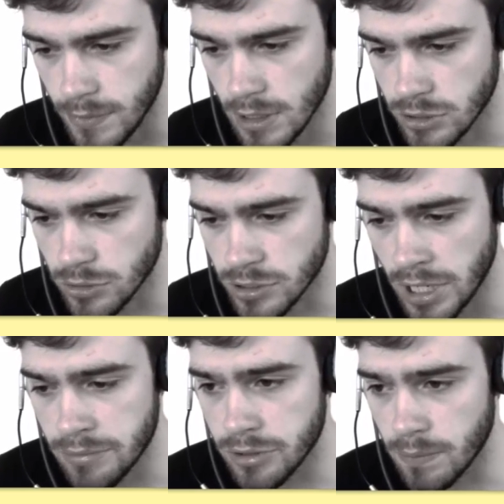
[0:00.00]
So
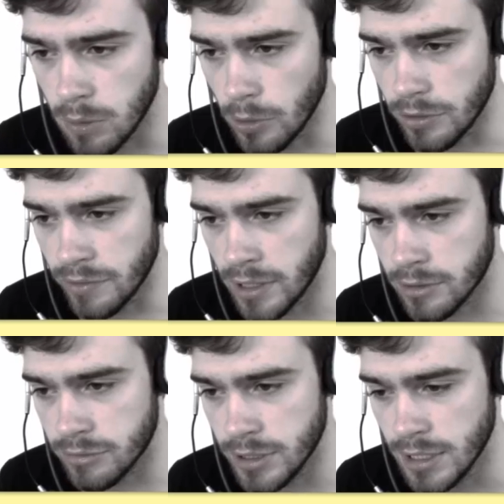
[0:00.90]
time to deploy the
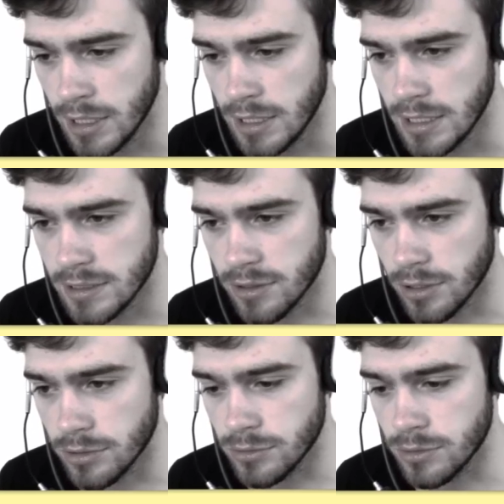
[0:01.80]
Valkyrie. He's
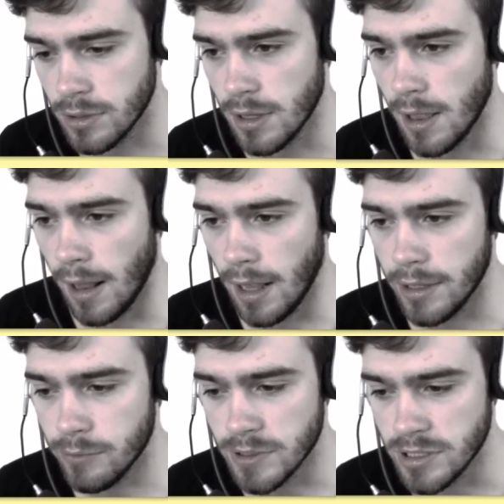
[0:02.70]
gonna do
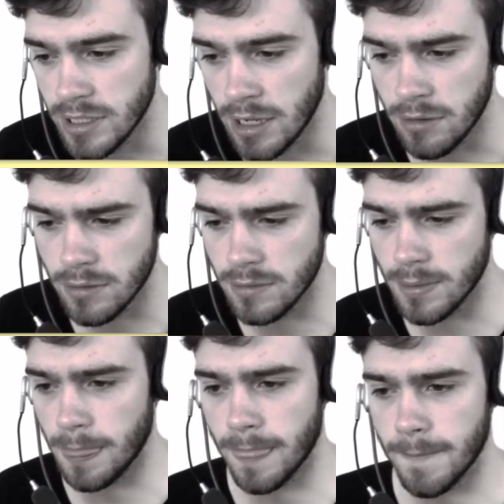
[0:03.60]
the wizard now.
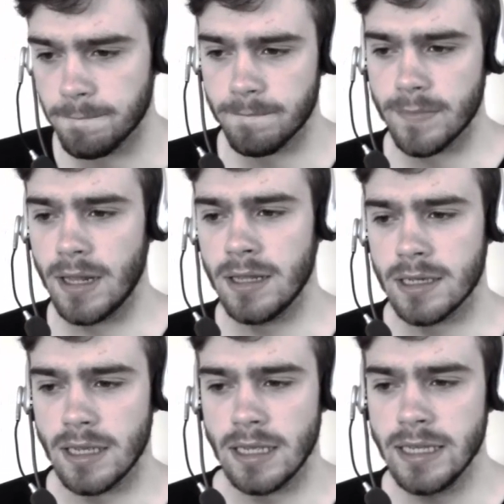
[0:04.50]

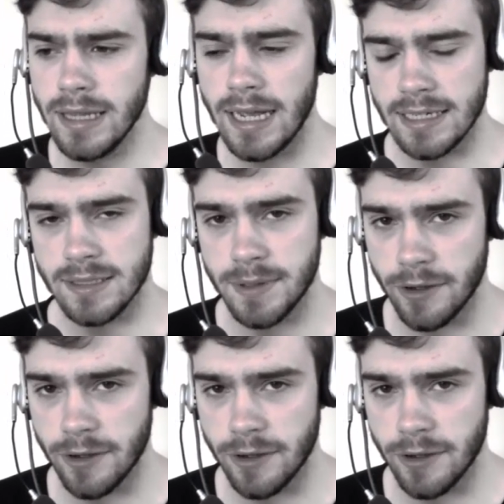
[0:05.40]
Like, he lacks a bit